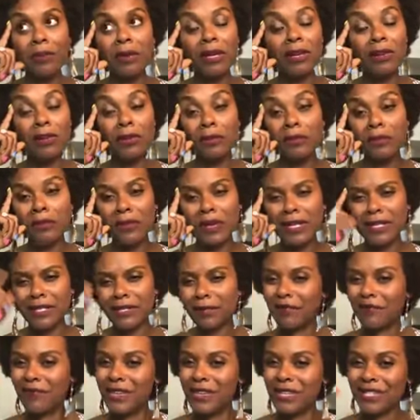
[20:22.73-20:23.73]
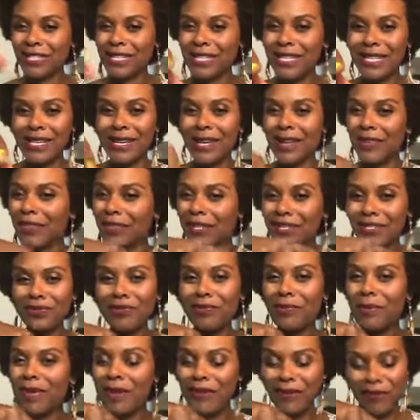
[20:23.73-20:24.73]
Them fish did nothing to me for me to
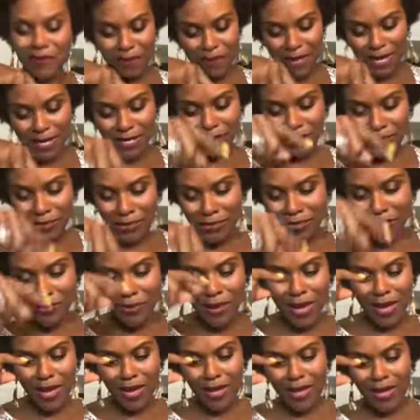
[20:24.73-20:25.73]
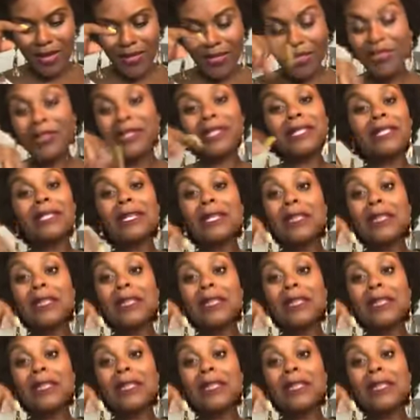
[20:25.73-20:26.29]
do this to them.